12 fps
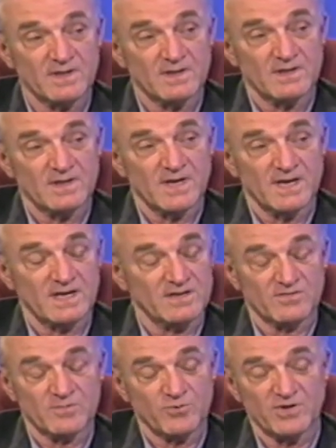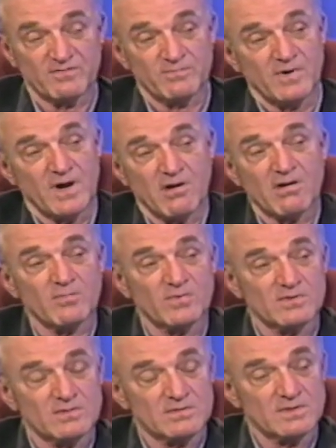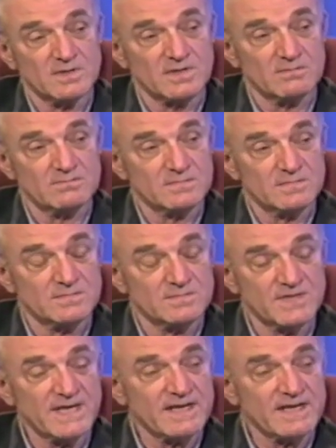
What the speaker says: And it's a pretty horrible thing.